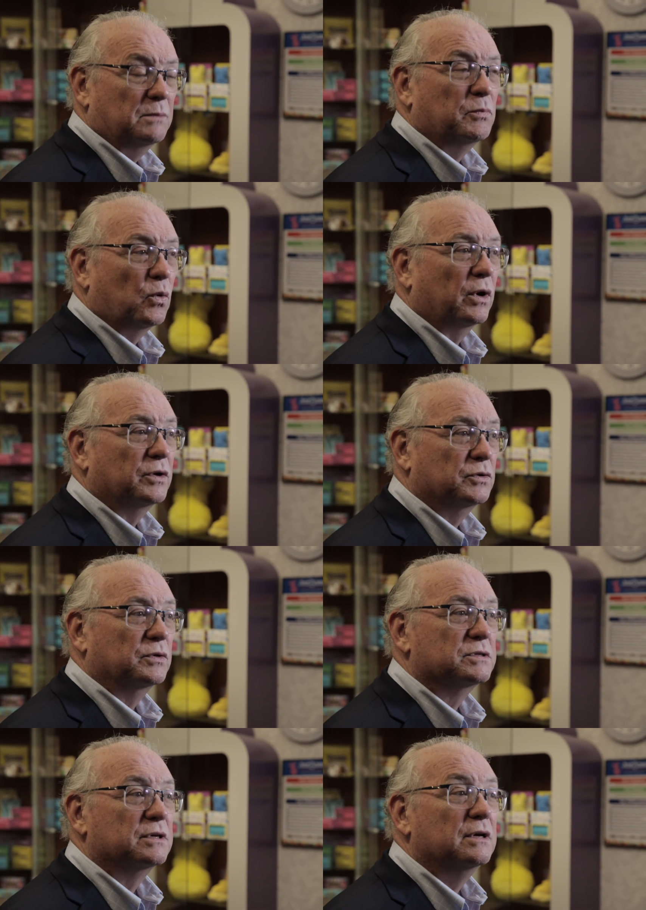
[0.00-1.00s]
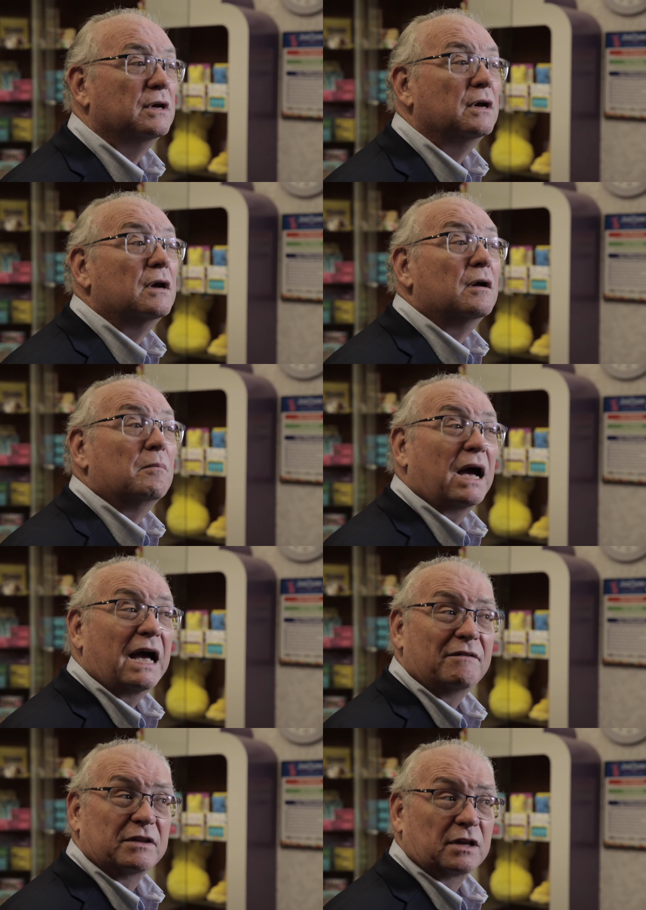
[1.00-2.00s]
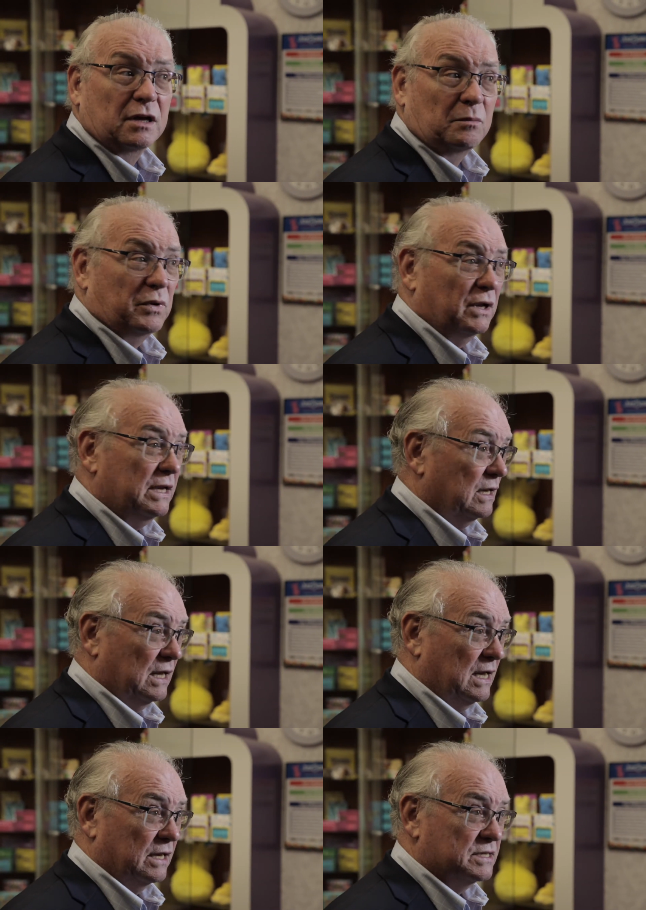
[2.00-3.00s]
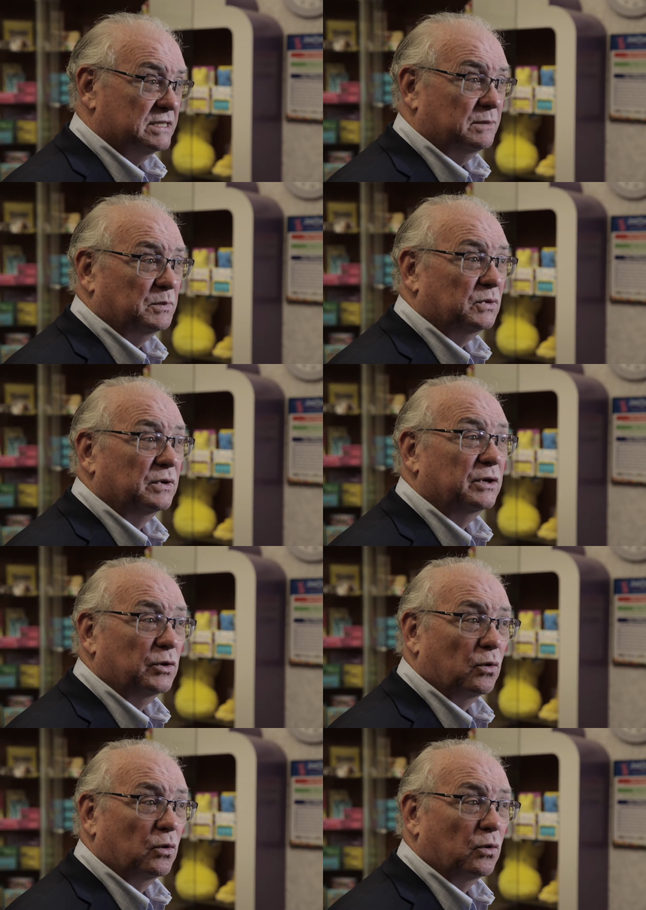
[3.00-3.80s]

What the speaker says: important to us. By having the complete line assembled in